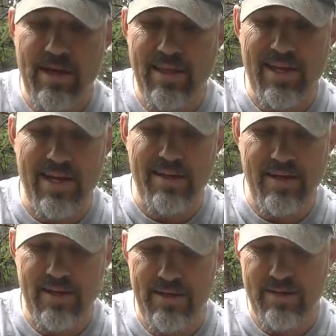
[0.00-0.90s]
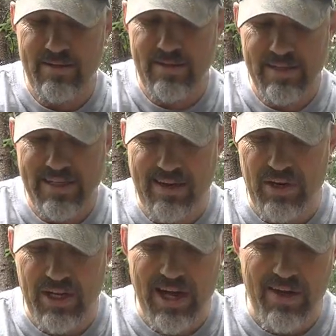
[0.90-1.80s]
and then give
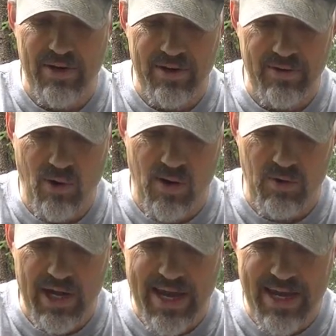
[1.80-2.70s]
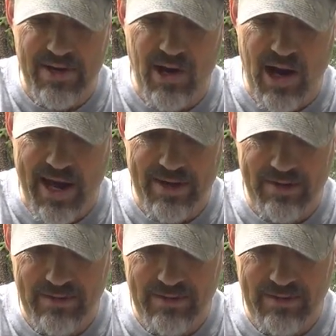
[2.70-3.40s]
it another overhand knot.